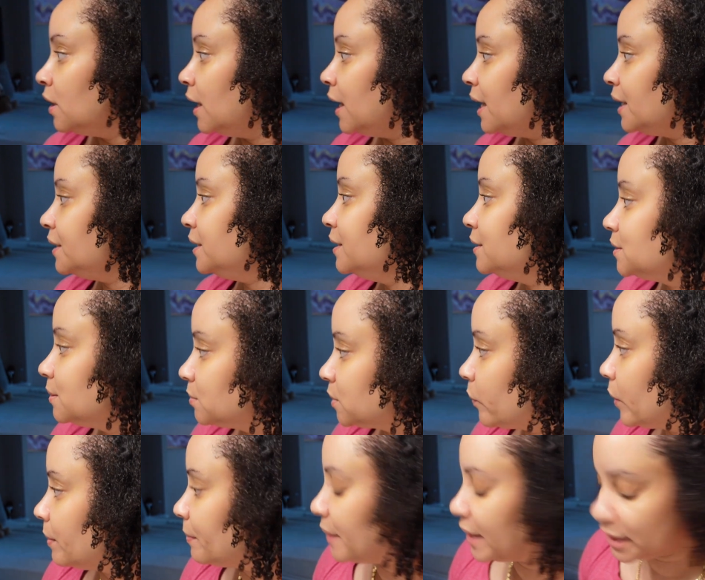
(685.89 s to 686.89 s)
I need something
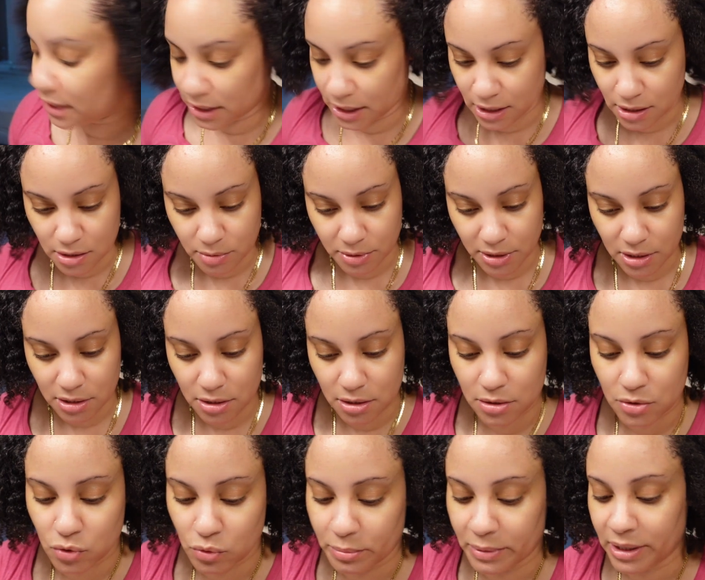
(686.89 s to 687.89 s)
to wipe my hands with. This is
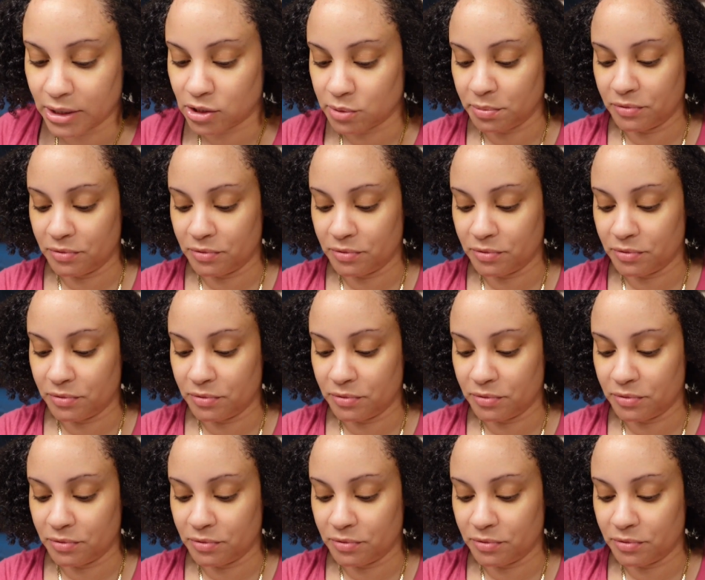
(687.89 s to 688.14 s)
too much.